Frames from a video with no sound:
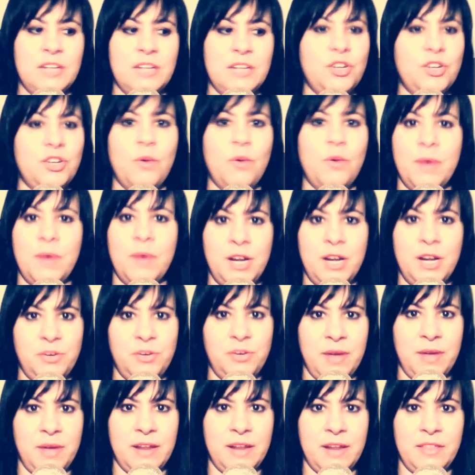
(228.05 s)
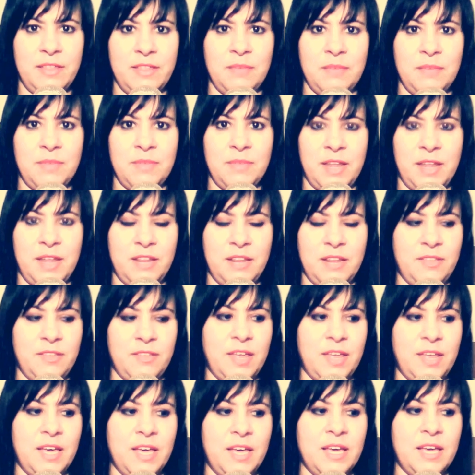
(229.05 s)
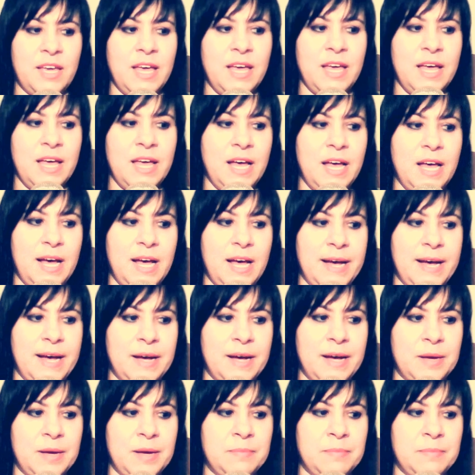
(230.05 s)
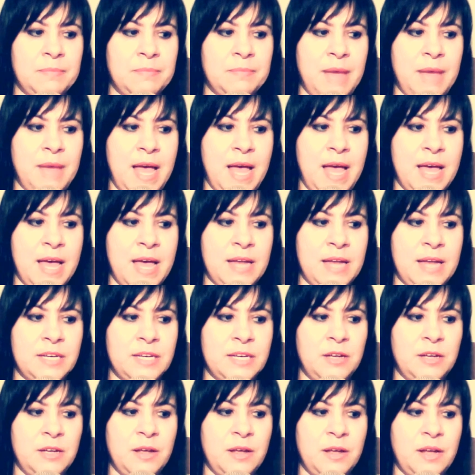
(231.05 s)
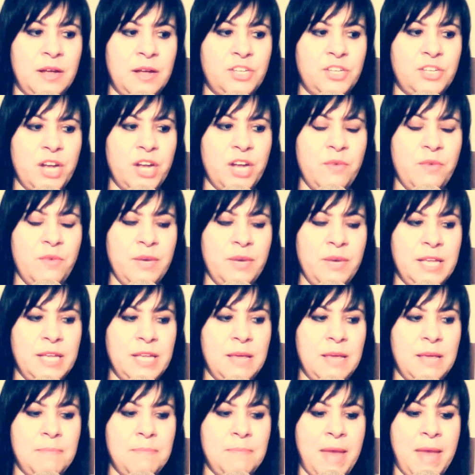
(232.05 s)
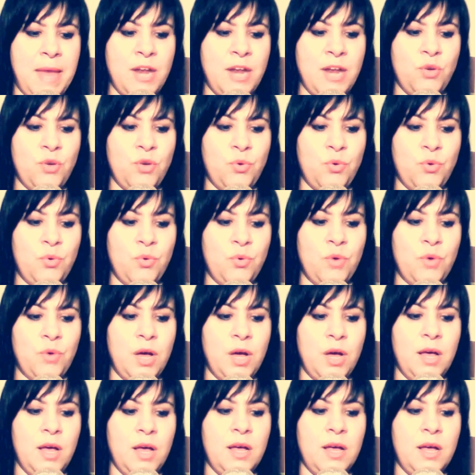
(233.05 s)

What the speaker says: don't want to do anything with anything, and generally men who